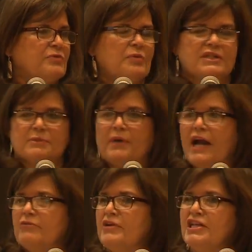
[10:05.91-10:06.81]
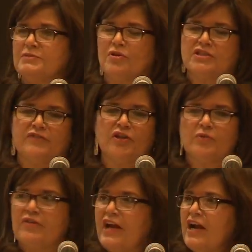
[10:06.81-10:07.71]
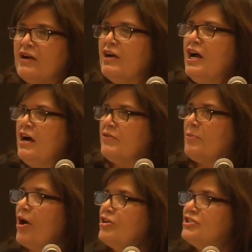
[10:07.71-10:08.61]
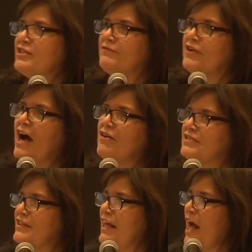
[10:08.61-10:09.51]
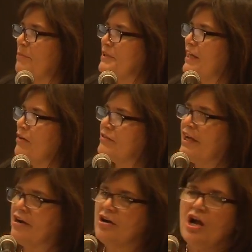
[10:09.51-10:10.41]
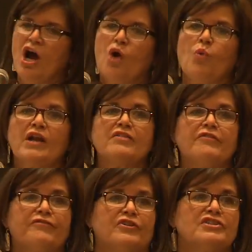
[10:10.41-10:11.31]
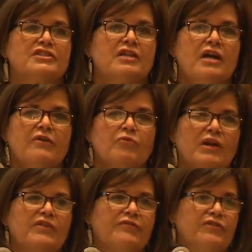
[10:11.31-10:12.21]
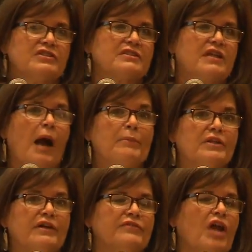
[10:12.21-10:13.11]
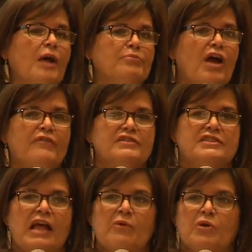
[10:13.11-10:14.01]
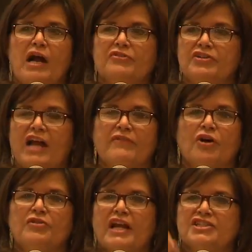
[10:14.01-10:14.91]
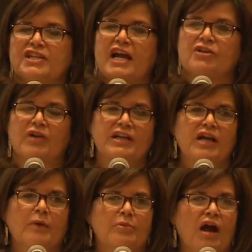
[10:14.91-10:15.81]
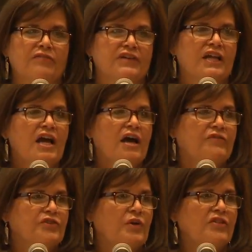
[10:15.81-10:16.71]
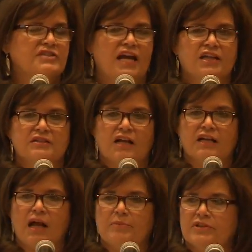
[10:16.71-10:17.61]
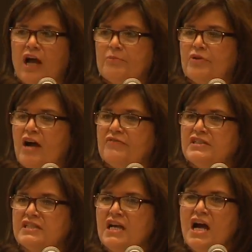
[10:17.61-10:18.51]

We went to Pine Ridge. Most of you were there. The Partnership for Housing that happened out there. One of the first couple of nonprofits that were out there, Navajo Nation had a great nonprofit. A few others had a couple nonprofits.